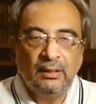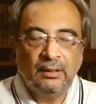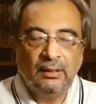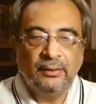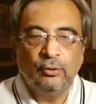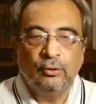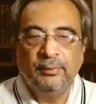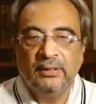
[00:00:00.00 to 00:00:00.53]

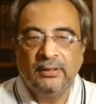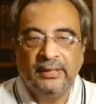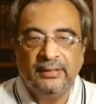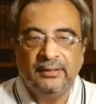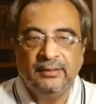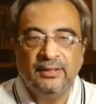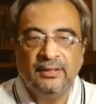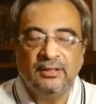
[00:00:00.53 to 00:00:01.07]
He could be an
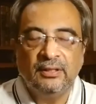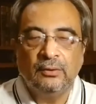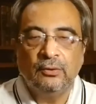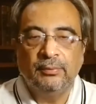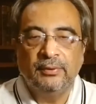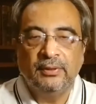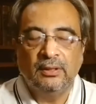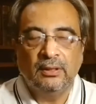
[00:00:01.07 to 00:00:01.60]
atheist, he
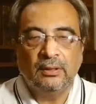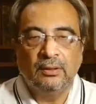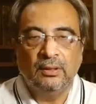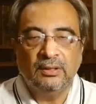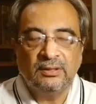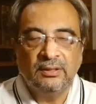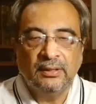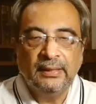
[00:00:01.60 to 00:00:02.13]
could be an
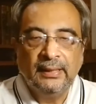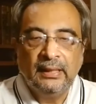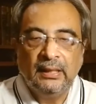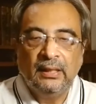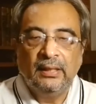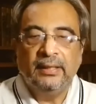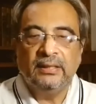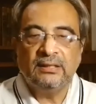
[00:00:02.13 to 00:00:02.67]
agnostic.
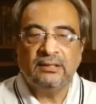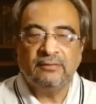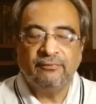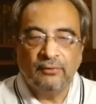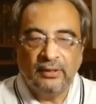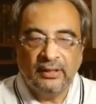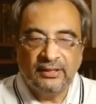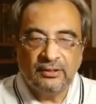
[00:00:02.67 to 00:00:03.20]
As,
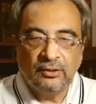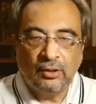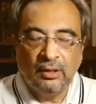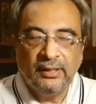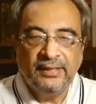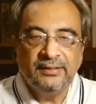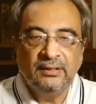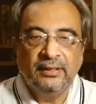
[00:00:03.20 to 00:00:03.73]
as long
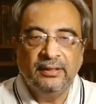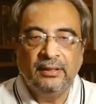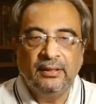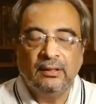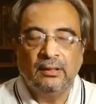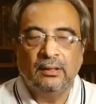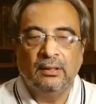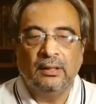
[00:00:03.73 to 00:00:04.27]
as the
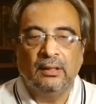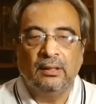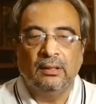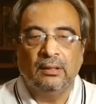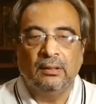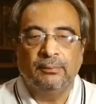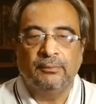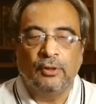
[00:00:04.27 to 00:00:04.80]

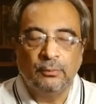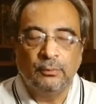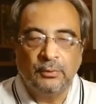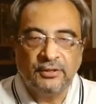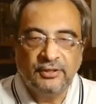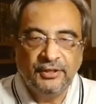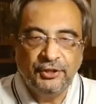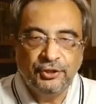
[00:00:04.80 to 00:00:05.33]
uh,
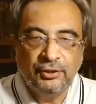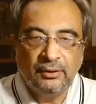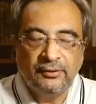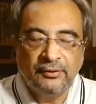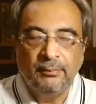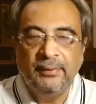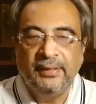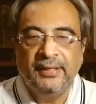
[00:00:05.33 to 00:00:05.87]
conversation
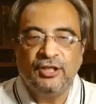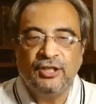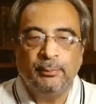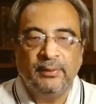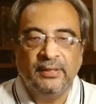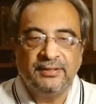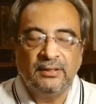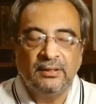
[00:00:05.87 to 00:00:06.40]
remains
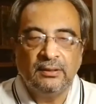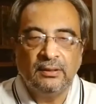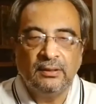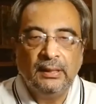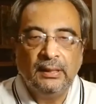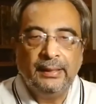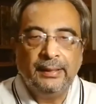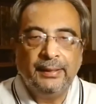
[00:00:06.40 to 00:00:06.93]
pleasant,
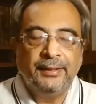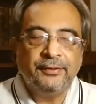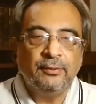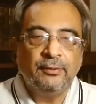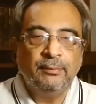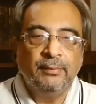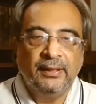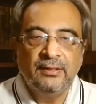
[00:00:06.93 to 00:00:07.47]
it
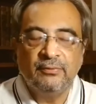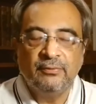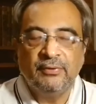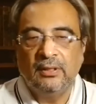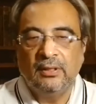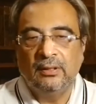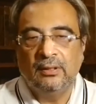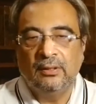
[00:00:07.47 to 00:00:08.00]
remains
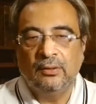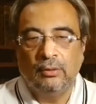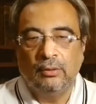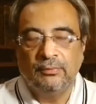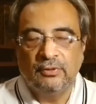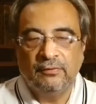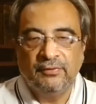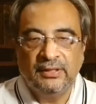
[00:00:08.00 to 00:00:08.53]
within the
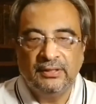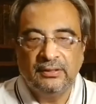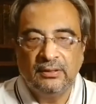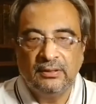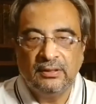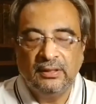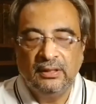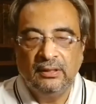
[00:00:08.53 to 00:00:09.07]
norms of
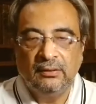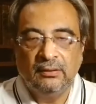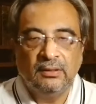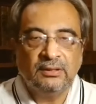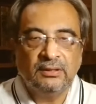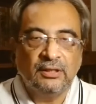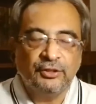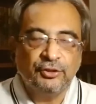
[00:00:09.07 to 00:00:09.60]
decency, the
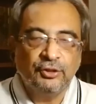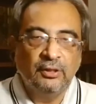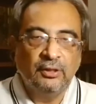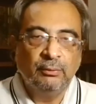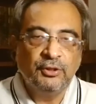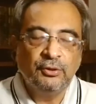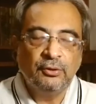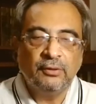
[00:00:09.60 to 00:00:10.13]
discussion in
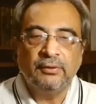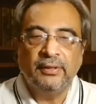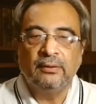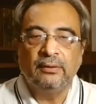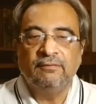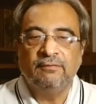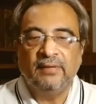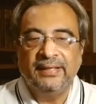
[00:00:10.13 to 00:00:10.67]
which you're trying
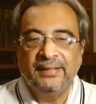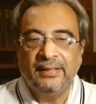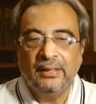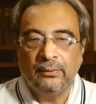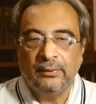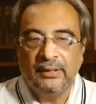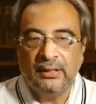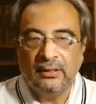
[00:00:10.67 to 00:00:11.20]
to find
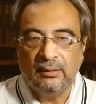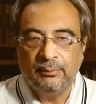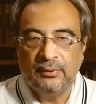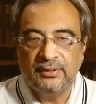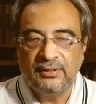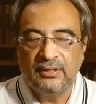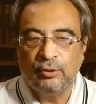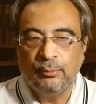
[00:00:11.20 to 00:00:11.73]
out the other
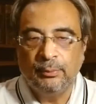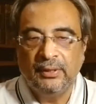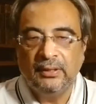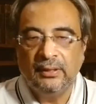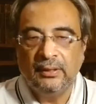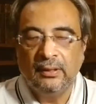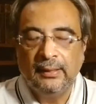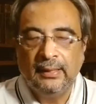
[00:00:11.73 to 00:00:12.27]
person's
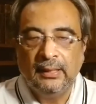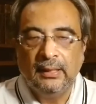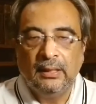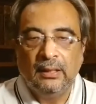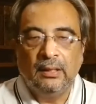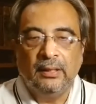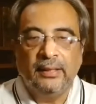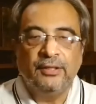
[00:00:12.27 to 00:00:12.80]
opinion,
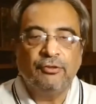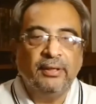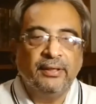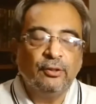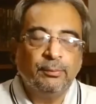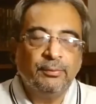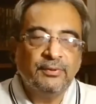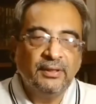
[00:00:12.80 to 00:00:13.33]
and trying
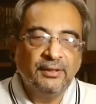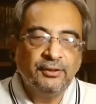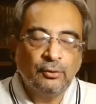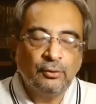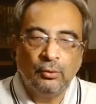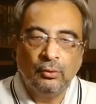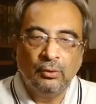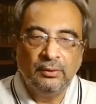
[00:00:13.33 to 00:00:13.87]
to present
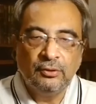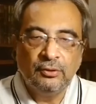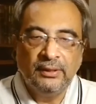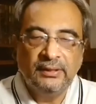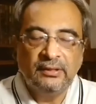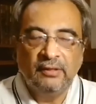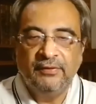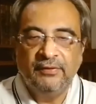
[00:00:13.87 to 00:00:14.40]
your own. So
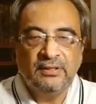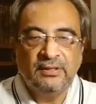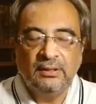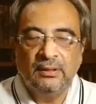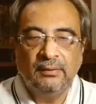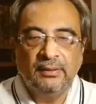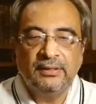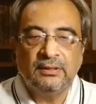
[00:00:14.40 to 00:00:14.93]
it's, if it's
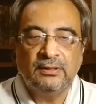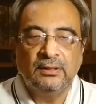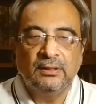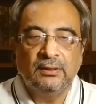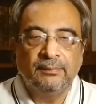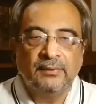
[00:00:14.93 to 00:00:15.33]
a it's a